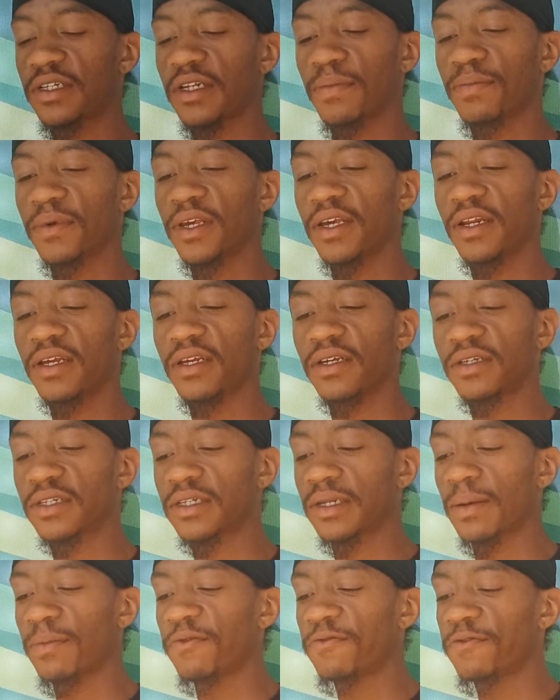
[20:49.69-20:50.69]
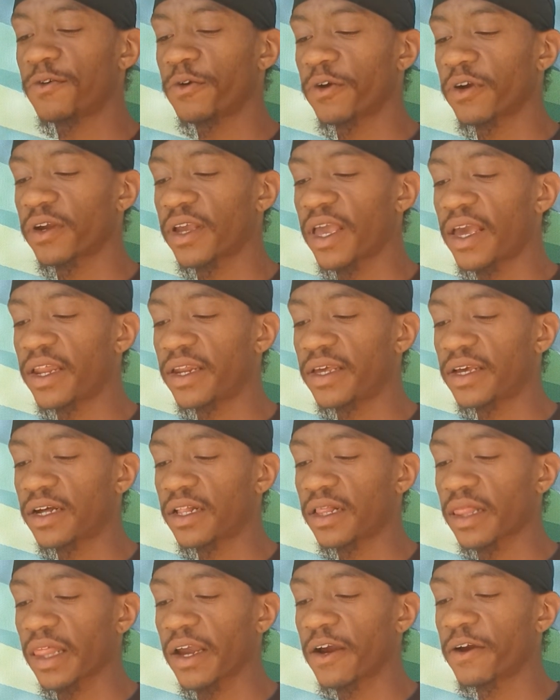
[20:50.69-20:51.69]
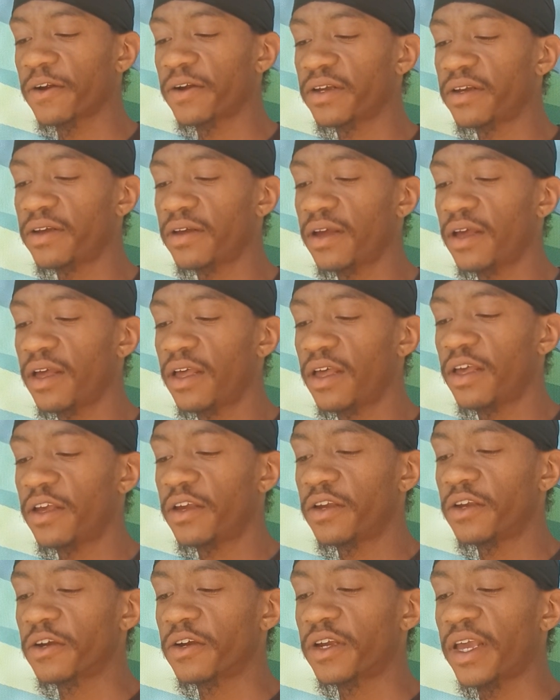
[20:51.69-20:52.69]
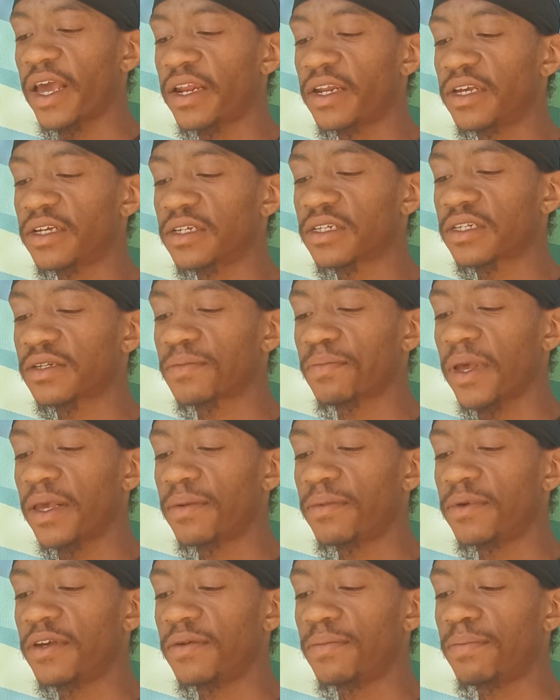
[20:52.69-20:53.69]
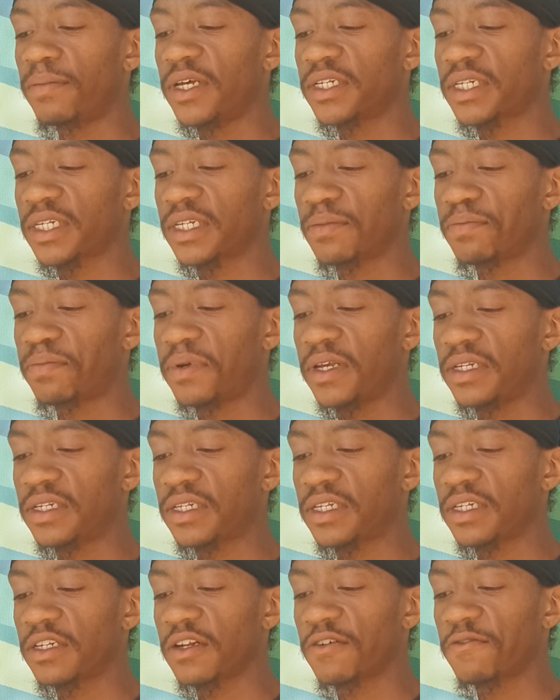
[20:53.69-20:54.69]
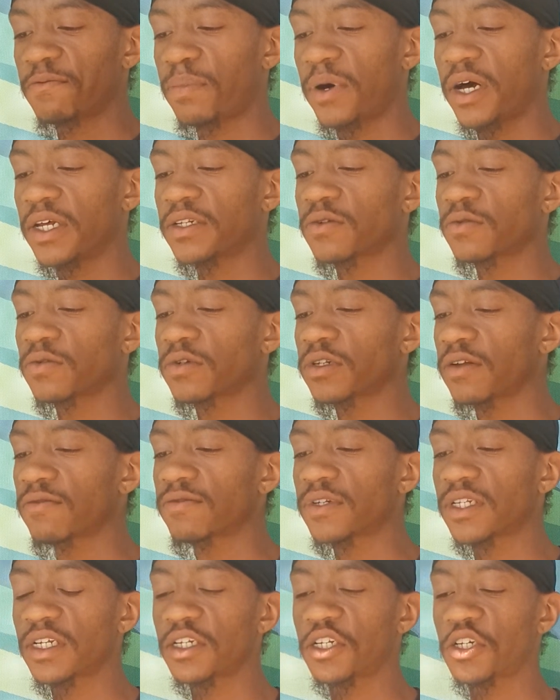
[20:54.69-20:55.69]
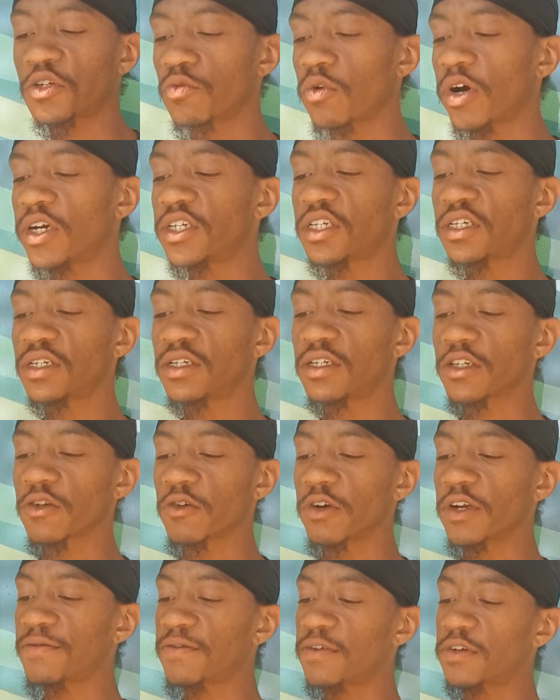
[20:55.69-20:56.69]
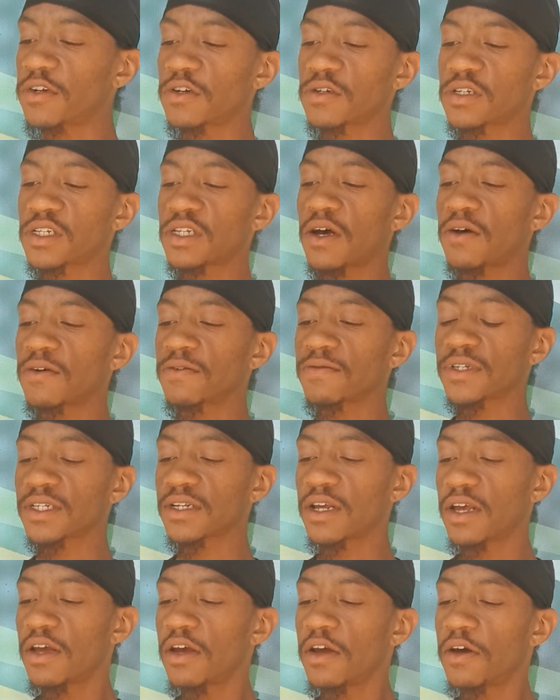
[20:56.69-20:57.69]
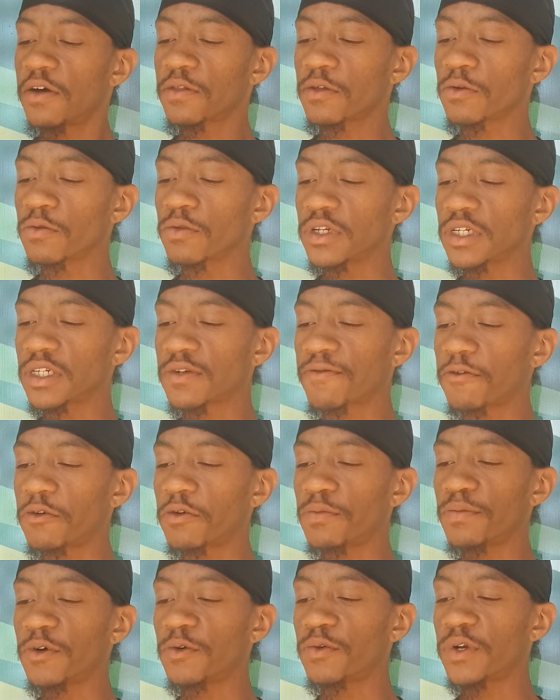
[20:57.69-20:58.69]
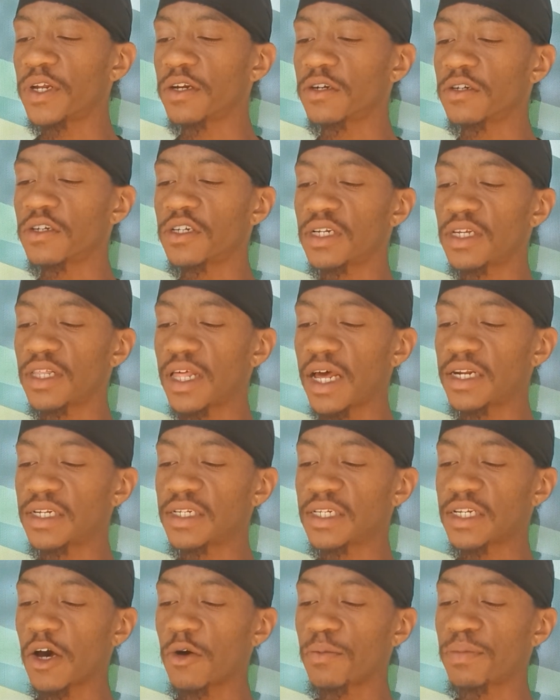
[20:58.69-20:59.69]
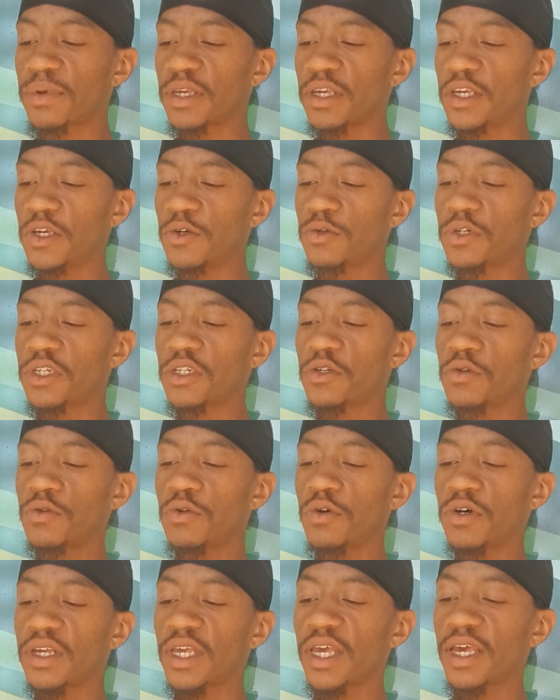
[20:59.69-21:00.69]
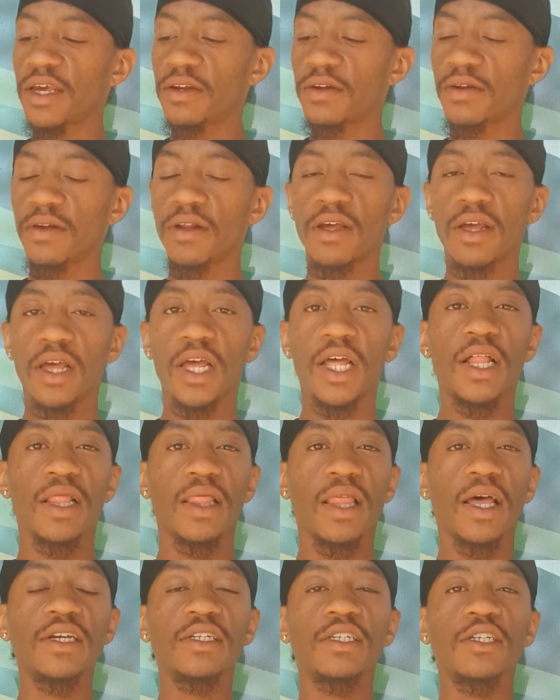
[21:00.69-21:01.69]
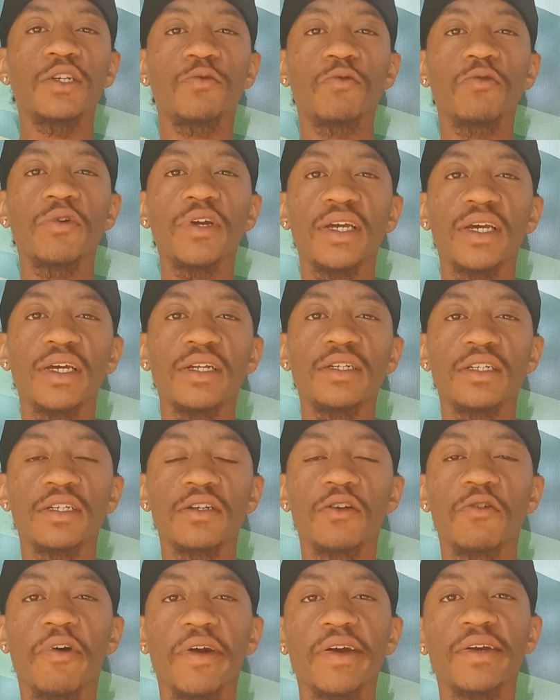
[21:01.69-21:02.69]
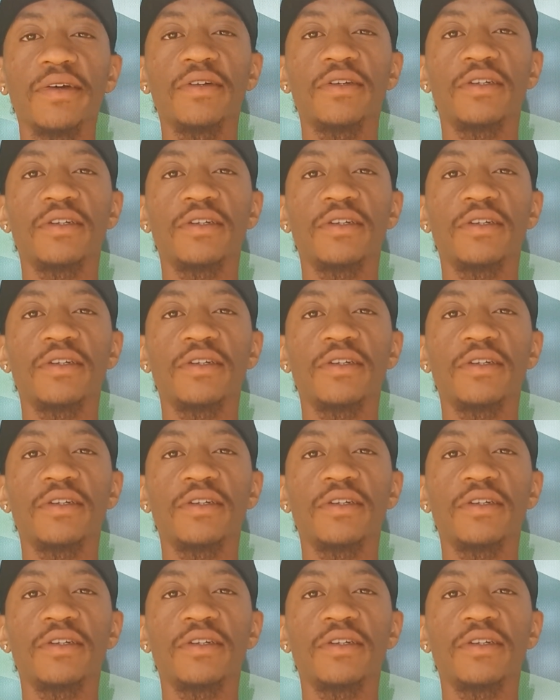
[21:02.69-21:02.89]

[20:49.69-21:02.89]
I'm getting, some of you are gaining clarity. You're gaining some maybe missing pieces of puzzles, of situations, or even yourselves through this full moon energy that is helping you to, again, like to reintegrate,